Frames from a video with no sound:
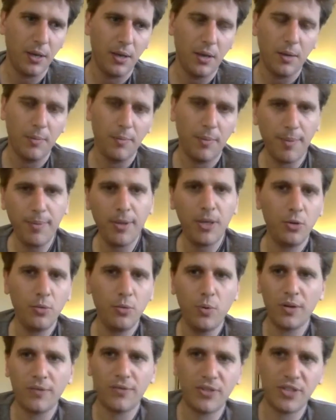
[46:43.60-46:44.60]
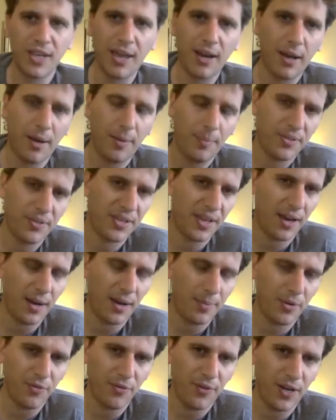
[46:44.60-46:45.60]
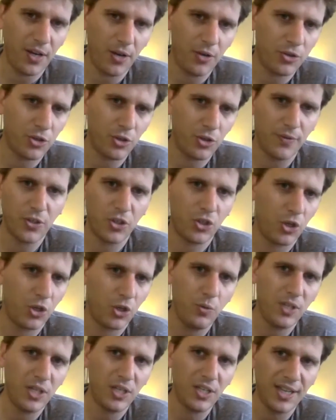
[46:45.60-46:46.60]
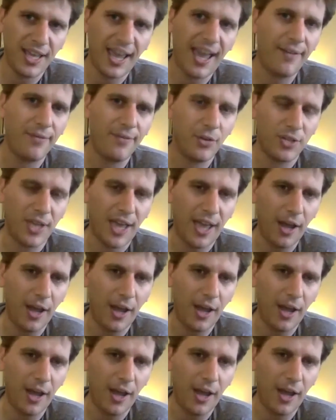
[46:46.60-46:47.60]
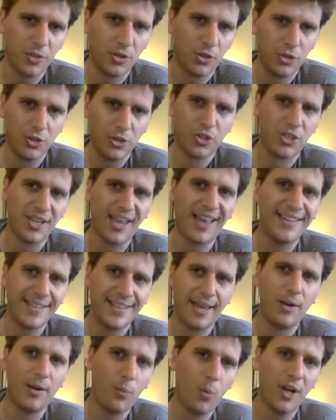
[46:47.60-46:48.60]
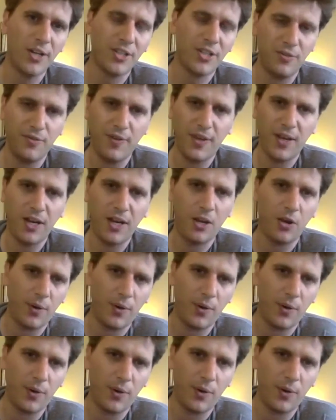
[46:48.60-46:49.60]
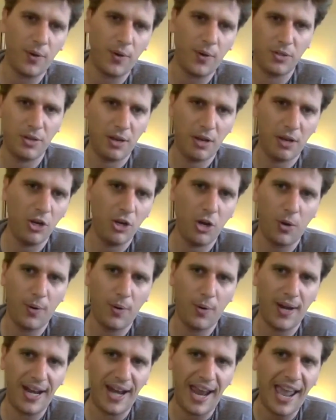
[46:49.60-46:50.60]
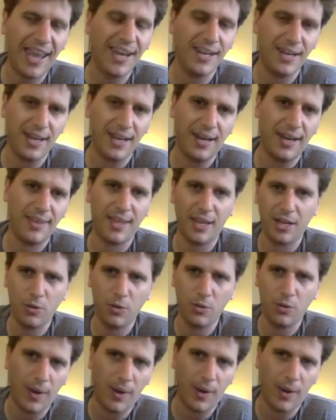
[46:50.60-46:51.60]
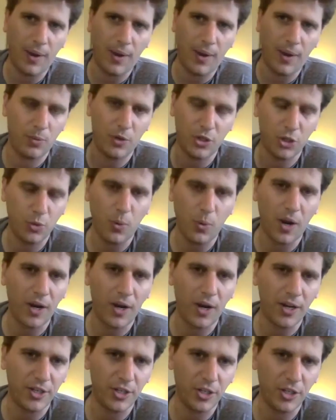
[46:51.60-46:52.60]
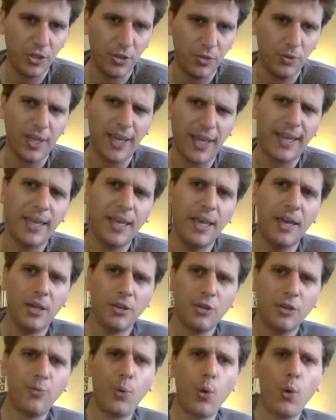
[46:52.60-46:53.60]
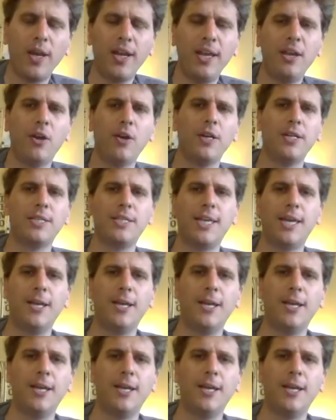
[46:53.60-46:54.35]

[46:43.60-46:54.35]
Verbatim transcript: maybe you would have set up set up your video service so you didn't have those algorithms. So you just sat down and watched the video, and it was, you know, and it ended, and then you went out and did what you wanted mm. to do. Like, the point here is that